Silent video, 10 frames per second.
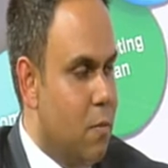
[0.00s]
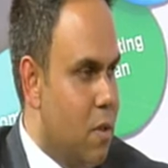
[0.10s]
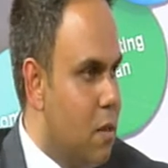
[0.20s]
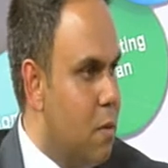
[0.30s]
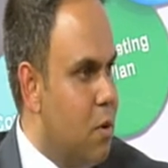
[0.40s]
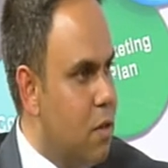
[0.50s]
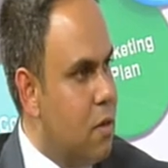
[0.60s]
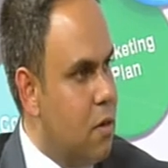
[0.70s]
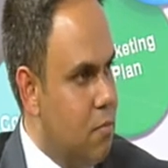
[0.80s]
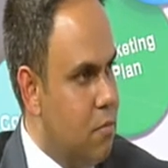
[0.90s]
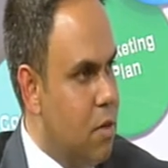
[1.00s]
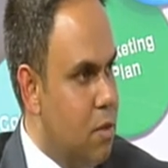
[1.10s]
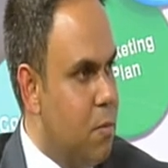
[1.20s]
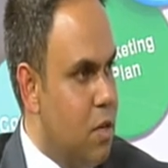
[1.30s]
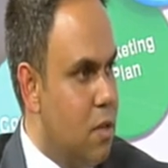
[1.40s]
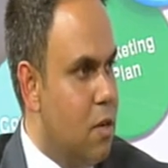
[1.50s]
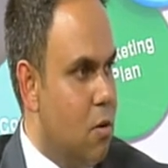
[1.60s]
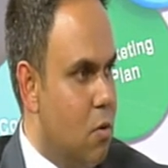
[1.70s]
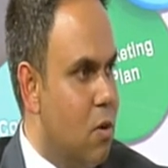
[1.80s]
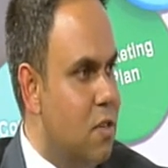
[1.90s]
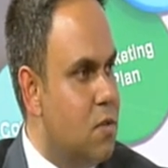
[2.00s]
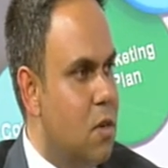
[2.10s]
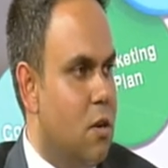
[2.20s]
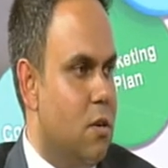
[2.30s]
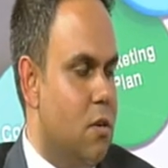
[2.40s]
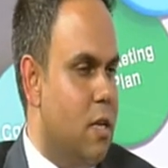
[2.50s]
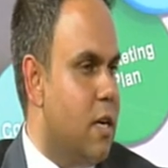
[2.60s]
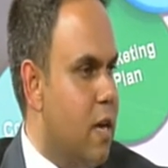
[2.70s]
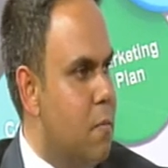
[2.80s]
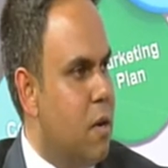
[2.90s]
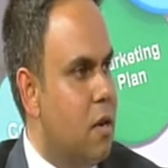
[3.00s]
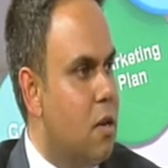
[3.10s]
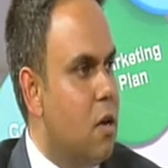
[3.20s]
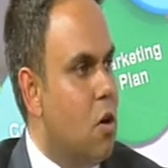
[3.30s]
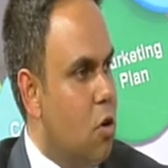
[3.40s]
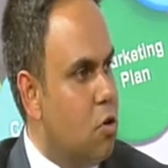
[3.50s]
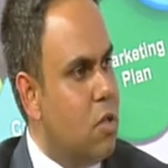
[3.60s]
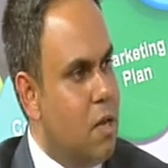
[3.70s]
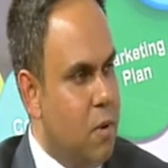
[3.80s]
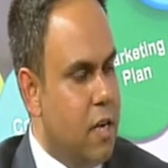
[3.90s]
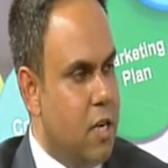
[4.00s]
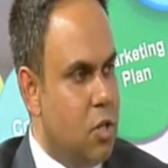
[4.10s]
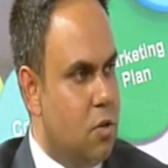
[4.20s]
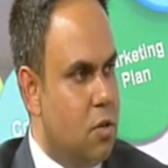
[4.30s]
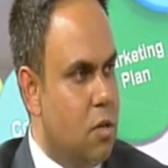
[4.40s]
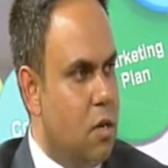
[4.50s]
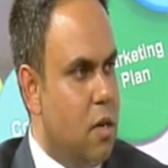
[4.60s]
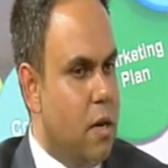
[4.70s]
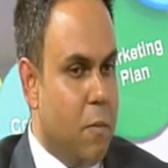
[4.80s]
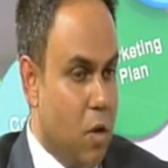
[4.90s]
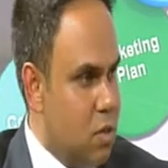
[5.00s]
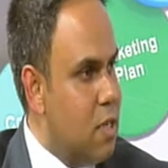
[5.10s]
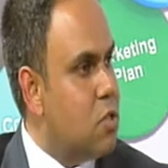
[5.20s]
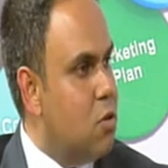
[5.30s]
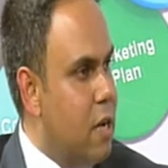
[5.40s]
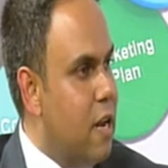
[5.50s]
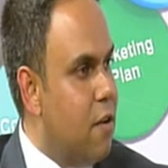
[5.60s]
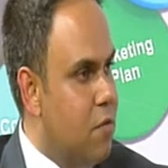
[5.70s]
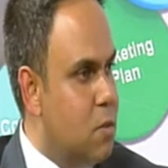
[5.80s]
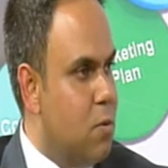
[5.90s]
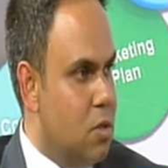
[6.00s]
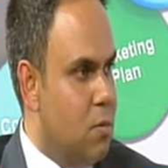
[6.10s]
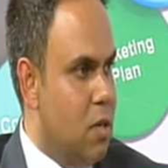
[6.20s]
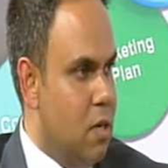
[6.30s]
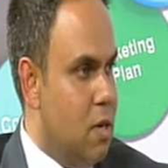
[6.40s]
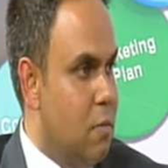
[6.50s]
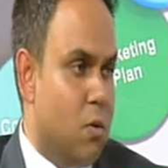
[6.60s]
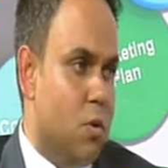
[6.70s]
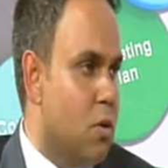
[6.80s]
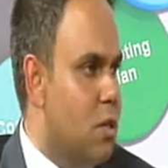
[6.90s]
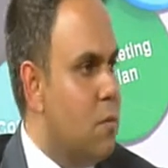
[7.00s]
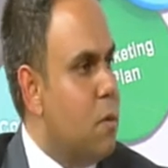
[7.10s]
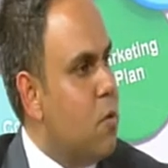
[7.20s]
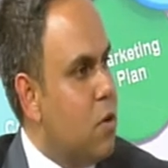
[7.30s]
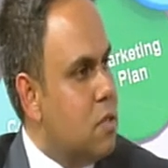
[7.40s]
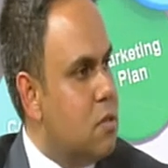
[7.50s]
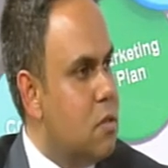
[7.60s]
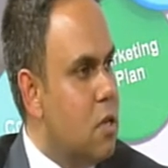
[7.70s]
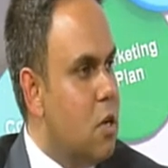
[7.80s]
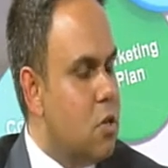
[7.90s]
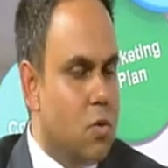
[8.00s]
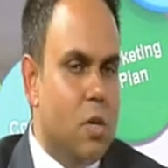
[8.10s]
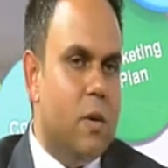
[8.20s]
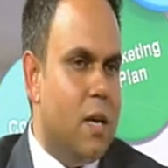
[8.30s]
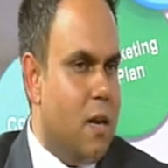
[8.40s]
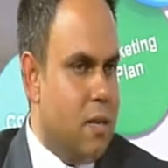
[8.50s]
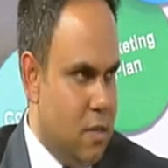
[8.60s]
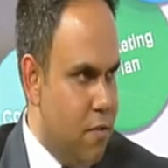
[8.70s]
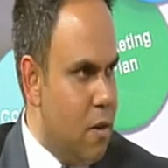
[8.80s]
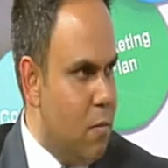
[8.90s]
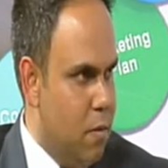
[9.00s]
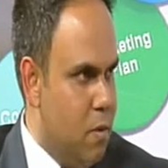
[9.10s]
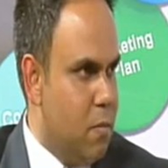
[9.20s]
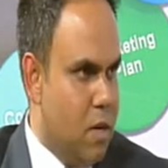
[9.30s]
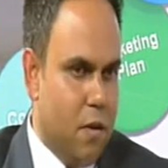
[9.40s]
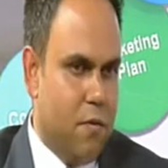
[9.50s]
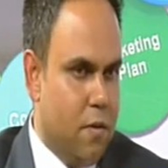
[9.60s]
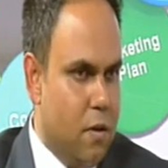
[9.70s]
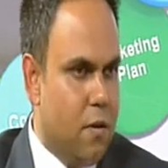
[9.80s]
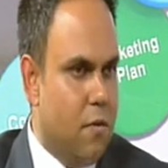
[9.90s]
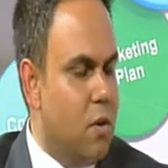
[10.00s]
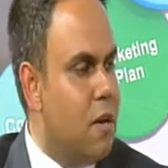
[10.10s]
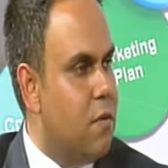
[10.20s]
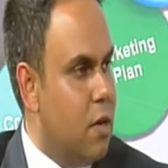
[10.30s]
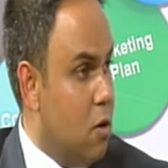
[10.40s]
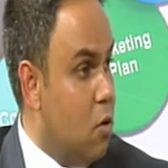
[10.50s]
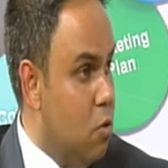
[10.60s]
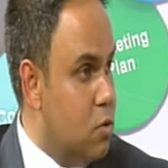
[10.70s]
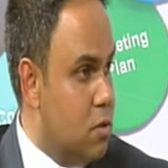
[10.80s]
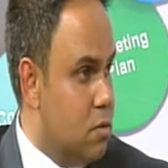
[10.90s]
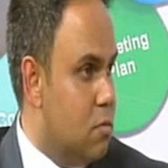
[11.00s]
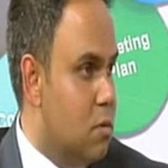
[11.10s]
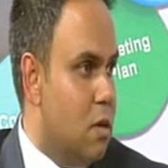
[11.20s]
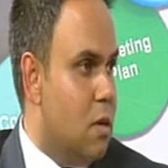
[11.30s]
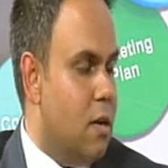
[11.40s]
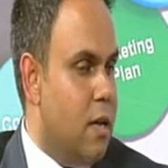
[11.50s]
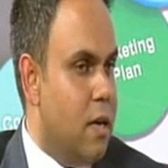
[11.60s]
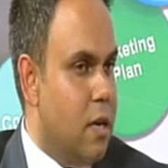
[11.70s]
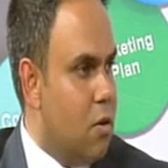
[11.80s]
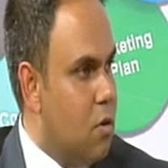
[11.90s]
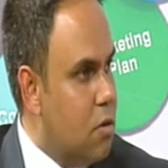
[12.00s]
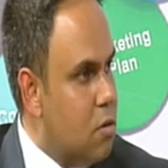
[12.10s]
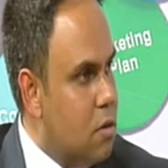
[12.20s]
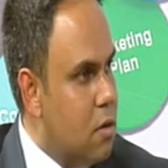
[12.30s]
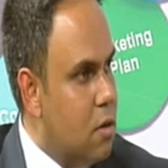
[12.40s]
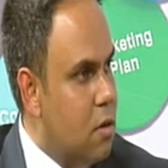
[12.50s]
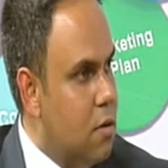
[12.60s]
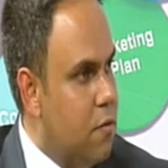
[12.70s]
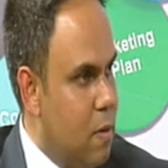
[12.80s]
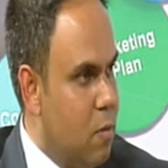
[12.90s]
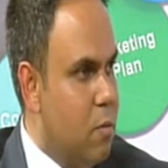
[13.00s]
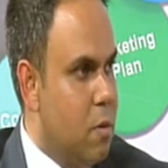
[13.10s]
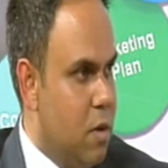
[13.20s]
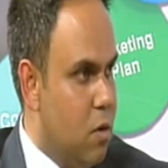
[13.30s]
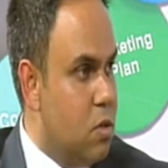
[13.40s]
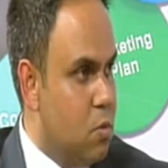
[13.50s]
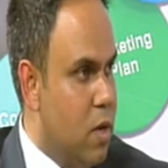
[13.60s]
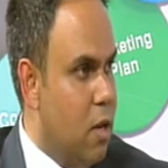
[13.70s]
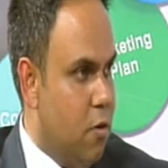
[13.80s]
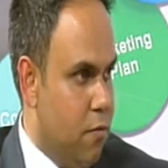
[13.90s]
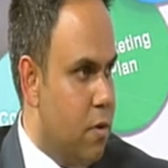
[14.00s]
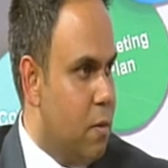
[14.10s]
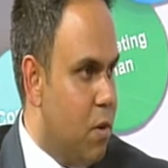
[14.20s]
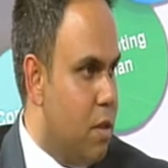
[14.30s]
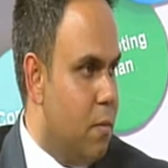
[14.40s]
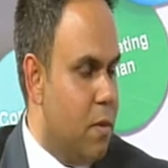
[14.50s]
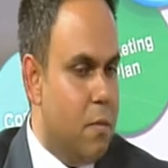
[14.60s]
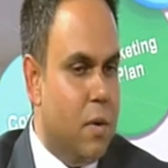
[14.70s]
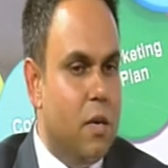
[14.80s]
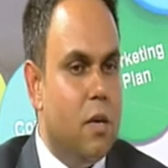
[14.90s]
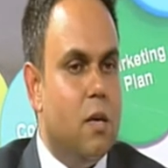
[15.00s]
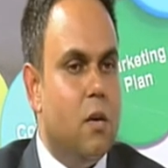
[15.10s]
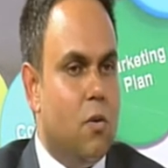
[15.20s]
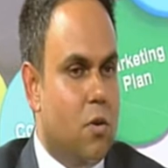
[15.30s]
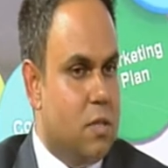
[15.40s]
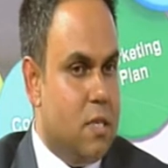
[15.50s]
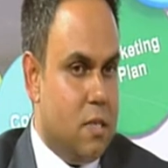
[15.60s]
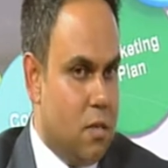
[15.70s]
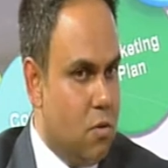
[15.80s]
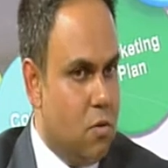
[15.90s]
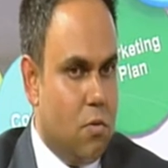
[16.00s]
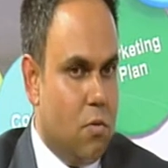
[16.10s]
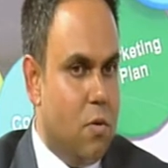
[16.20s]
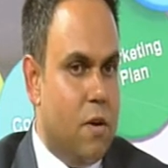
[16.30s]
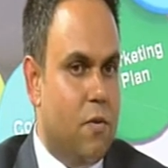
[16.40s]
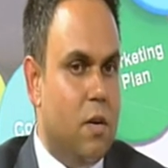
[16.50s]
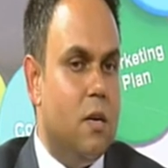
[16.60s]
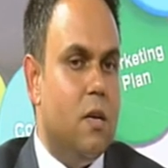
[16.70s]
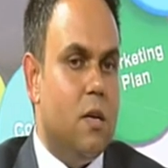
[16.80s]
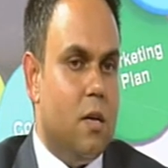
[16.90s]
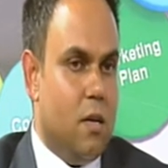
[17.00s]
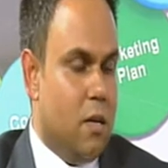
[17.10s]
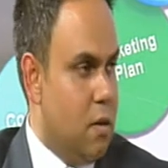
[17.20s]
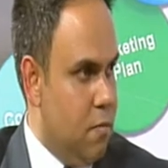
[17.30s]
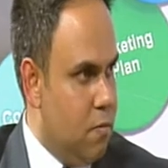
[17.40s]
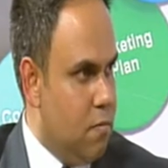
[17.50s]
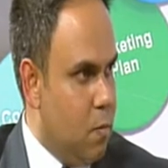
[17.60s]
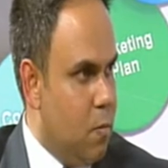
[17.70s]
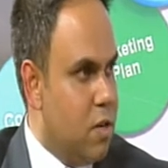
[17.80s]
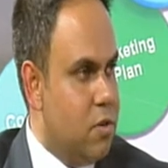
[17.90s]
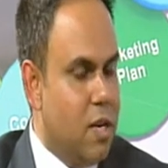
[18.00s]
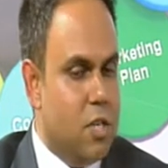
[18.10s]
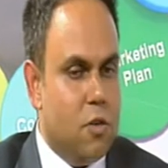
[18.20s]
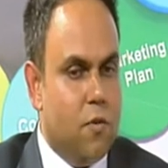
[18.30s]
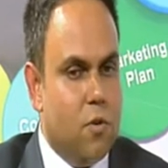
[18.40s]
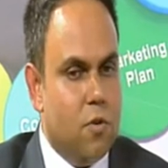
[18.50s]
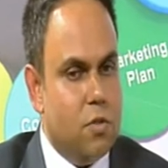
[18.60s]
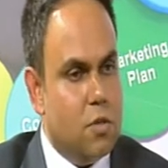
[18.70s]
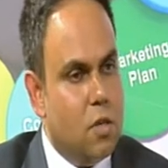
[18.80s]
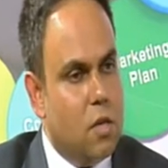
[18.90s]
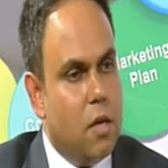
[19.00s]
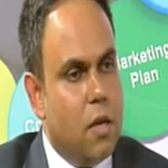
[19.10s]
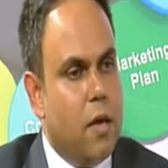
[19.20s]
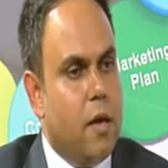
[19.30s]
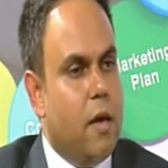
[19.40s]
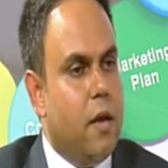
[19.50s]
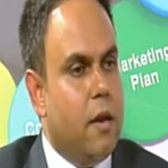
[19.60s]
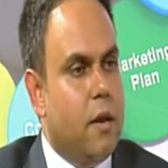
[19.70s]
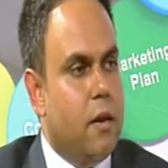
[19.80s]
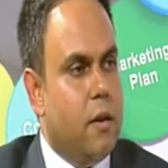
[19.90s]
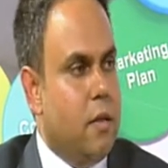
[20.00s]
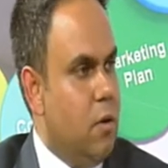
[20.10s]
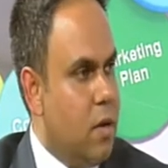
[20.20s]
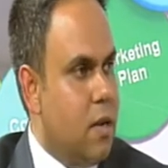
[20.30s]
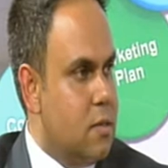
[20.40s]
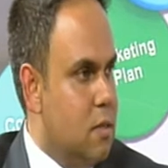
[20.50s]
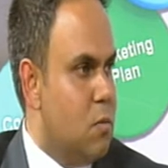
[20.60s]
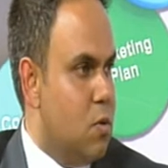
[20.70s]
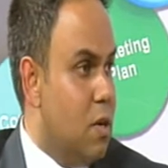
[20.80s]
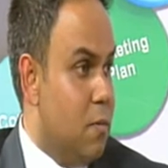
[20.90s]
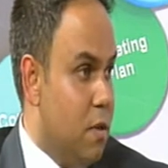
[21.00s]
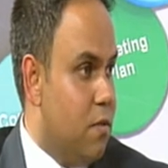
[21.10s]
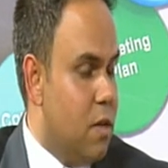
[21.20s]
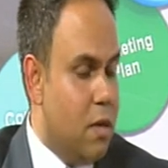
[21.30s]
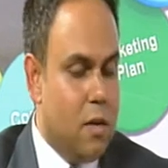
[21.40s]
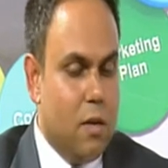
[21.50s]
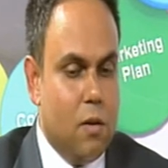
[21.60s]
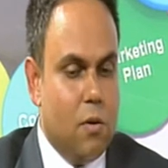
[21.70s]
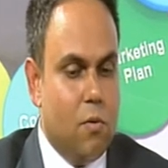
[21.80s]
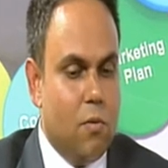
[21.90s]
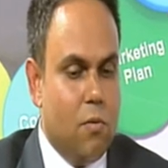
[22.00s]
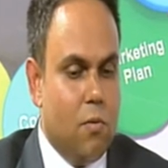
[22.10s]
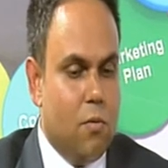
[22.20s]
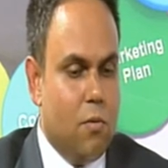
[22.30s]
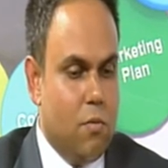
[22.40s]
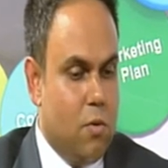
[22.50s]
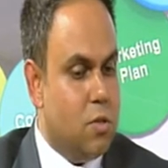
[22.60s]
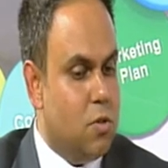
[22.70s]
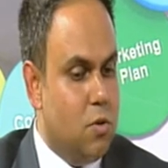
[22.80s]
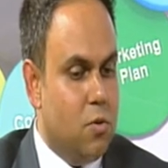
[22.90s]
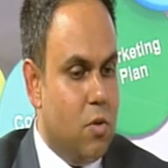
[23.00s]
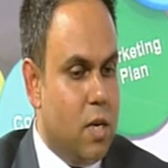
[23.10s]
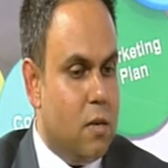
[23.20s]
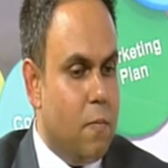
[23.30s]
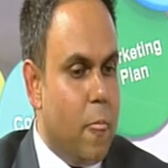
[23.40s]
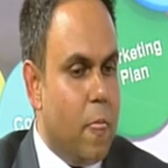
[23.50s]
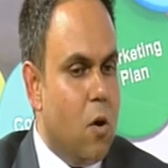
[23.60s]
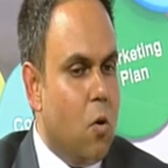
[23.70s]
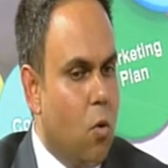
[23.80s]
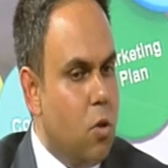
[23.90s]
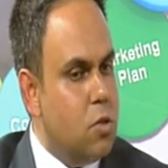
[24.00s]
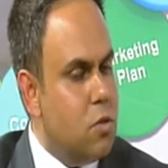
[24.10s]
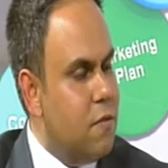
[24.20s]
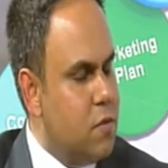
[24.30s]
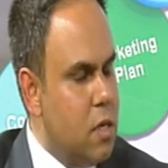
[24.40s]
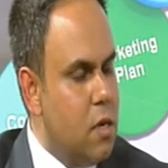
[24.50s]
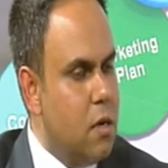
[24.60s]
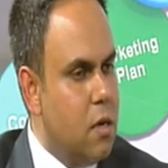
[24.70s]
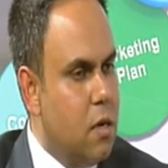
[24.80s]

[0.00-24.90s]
Then the brother-in-law who lives in London, he came in onto the application because he has got enough disposable income, and we got them the mortgage. So you can ask a family member if you have a close, like, family member who is well off, a brother maybe, or a sister or whoever, blood relation, of course, and you can ask them to come if they wants to do that. Also, I've seen,